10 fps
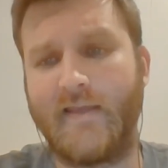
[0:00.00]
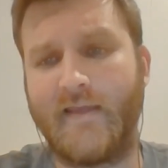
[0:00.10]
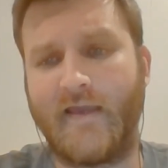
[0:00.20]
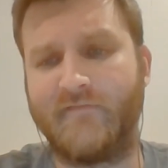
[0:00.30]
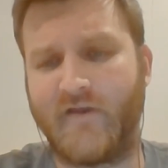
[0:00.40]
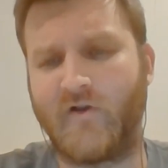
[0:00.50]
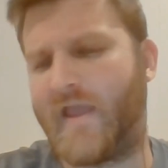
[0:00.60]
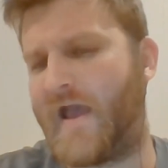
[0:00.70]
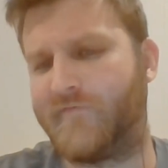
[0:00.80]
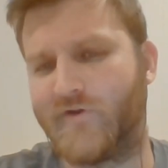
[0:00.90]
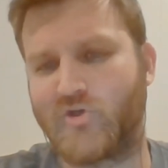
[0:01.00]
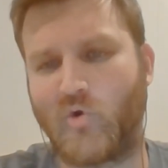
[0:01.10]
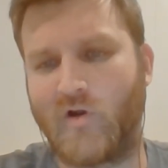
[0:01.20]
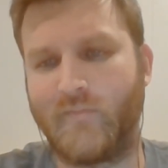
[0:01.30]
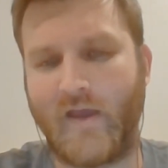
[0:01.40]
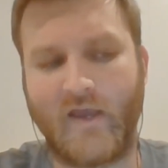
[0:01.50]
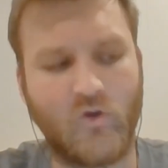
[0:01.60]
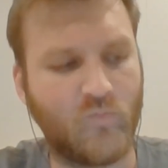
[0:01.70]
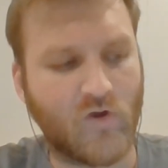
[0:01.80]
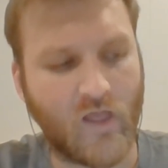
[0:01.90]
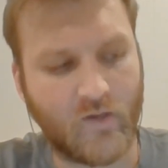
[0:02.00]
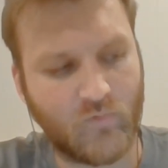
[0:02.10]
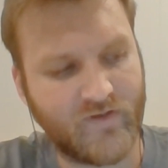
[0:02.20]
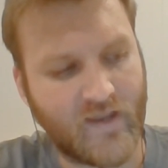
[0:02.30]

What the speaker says: A very average quarterback who probably would